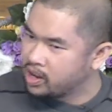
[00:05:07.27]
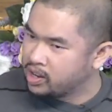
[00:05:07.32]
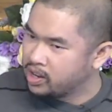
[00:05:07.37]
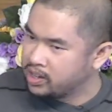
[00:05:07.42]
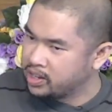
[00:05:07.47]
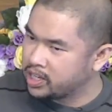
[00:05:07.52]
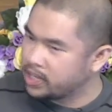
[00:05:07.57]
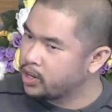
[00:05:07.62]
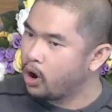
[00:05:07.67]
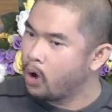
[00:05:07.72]

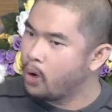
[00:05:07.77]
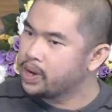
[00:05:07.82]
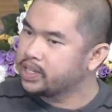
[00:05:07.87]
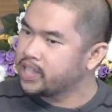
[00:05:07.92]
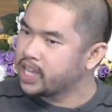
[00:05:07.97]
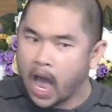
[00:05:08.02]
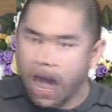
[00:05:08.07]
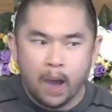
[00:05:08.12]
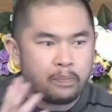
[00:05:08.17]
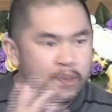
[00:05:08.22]
Doesn't always
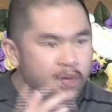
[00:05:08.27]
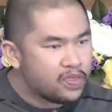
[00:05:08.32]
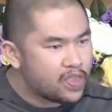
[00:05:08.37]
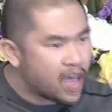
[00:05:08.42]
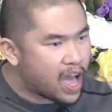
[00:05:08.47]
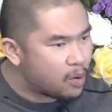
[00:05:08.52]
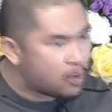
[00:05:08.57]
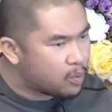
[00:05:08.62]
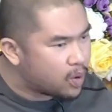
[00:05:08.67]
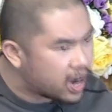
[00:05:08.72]
happen
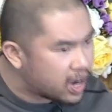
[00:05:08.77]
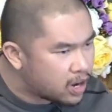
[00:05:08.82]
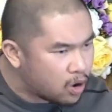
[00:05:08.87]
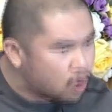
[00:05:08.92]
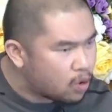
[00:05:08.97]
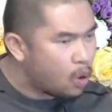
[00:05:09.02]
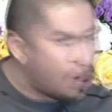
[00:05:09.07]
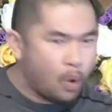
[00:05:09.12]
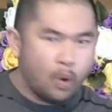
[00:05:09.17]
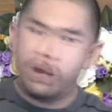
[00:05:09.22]
that way. You
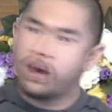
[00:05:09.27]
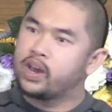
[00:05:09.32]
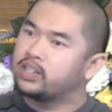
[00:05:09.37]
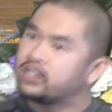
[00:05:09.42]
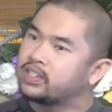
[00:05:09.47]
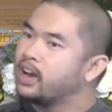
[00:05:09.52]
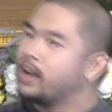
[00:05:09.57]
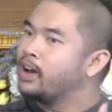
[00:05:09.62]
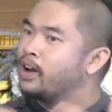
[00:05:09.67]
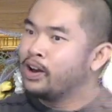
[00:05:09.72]
don't always,
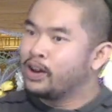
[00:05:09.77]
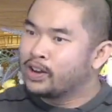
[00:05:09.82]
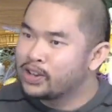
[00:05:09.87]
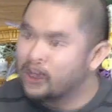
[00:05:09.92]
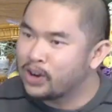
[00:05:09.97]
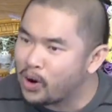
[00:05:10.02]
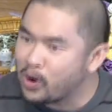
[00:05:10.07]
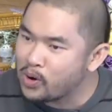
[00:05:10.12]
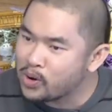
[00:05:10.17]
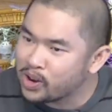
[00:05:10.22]
you
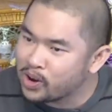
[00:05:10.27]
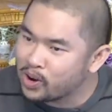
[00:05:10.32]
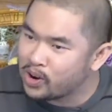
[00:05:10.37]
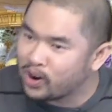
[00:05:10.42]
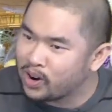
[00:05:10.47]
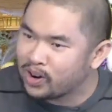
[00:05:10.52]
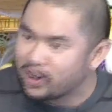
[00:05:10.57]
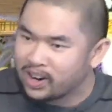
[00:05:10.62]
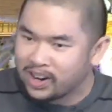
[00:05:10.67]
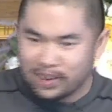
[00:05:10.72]
know,
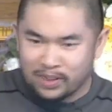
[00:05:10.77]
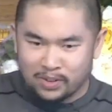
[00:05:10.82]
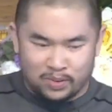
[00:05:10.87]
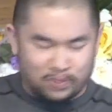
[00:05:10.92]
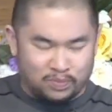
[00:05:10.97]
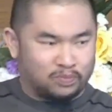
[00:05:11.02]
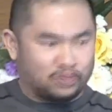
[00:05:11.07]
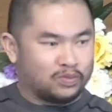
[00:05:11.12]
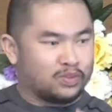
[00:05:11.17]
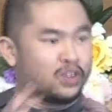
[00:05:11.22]

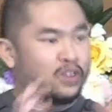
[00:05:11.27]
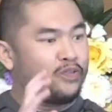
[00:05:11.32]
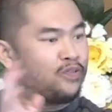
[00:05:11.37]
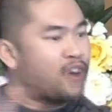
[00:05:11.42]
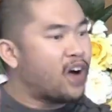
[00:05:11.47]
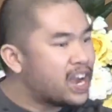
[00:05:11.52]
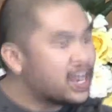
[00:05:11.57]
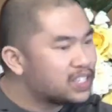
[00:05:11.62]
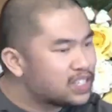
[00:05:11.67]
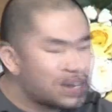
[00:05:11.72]
you
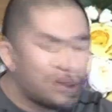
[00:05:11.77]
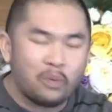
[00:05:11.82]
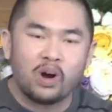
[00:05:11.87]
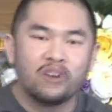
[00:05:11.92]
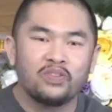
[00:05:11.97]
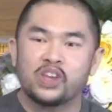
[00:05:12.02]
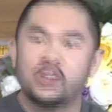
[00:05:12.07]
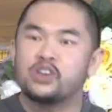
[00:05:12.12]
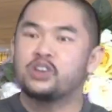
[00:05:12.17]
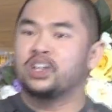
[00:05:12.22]
find someone,
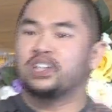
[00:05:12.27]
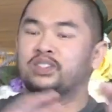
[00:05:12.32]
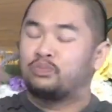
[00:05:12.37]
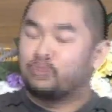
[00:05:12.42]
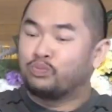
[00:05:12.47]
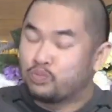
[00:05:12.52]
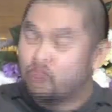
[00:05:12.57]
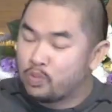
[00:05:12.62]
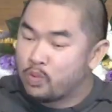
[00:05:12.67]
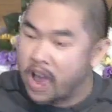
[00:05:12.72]
then you just
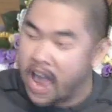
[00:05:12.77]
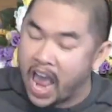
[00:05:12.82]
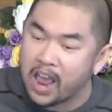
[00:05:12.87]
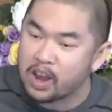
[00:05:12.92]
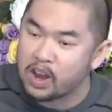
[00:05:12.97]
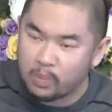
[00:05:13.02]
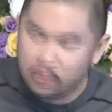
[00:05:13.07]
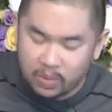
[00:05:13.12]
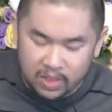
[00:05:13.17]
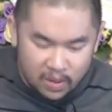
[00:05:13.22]
end
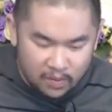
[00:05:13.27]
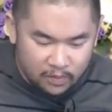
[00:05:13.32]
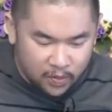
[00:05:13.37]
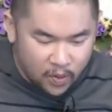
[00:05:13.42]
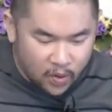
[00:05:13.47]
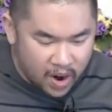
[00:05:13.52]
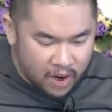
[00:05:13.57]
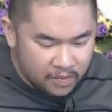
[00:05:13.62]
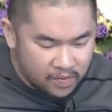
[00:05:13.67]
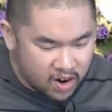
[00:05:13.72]
up with them
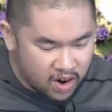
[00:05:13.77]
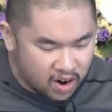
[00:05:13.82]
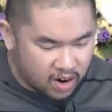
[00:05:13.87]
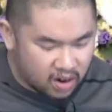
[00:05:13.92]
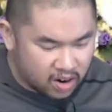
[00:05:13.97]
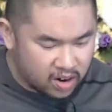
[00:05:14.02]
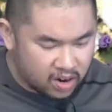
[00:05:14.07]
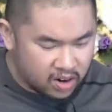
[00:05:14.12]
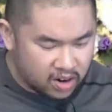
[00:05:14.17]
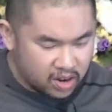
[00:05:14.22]

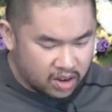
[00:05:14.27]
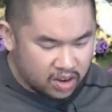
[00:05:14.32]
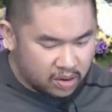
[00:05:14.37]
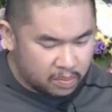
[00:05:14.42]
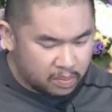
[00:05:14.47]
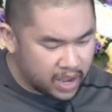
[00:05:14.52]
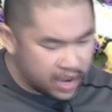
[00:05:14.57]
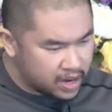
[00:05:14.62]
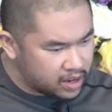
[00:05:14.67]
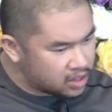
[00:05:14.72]
forever.
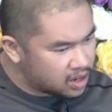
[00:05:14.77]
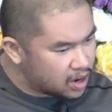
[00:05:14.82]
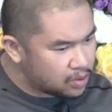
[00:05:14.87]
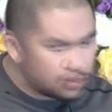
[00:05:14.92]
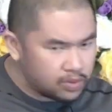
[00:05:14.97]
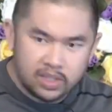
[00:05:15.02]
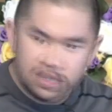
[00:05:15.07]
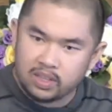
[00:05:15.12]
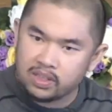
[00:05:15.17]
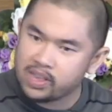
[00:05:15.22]
Many times
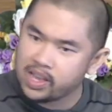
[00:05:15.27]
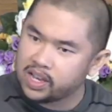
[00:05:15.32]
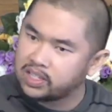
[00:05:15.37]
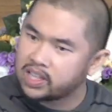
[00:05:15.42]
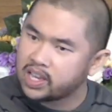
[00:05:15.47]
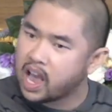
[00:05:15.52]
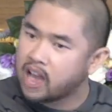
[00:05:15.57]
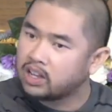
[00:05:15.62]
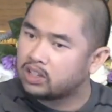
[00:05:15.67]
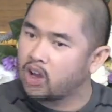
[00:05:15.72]
we see the
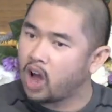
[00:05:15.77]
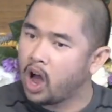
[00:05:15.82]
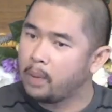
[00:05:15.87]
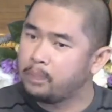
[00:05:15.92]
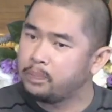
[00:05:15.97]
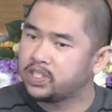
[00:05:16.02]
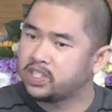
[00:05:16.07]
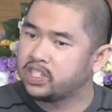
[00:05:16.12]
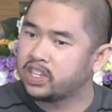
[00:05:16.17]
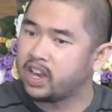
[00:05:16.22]
exact
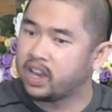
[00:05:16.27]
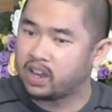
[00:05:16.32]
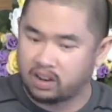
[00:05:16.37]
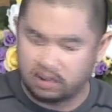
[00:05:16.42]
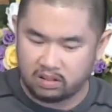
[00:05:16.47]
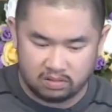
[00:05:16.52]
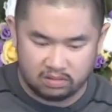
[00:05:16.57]
opposite.